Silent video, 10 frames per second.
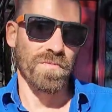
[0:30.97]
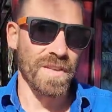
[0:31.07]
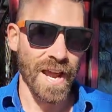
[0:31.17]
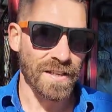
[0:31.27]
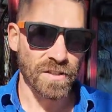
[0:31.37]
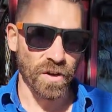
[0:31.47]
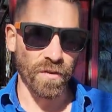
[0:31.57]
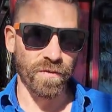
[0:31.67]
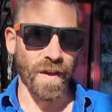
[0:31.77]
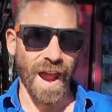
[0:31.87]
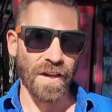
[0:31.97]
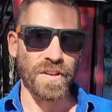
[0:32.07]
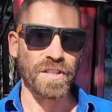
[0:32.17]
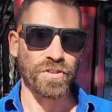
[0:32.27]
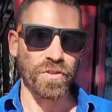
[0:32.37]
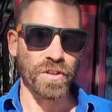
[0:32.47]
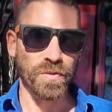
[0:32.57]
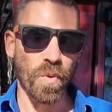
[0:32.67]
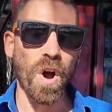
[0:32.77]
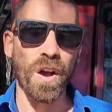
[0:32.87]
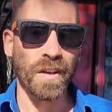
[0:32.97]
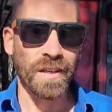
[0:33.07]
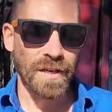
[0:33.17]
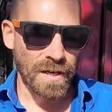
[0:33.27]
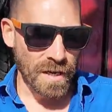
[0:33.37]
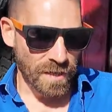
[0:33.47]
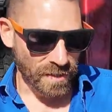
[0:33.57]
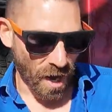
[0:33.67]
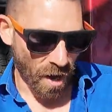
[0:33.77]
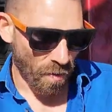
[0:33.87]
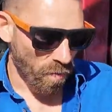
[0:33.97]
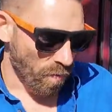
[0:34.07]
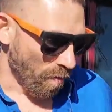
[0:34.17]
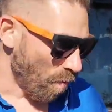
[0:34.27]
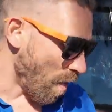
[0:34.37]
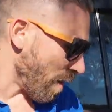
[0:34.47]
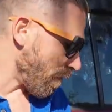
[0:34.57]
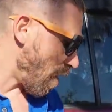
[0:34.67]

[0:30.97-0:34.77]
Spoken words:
test of how these units work. So what I've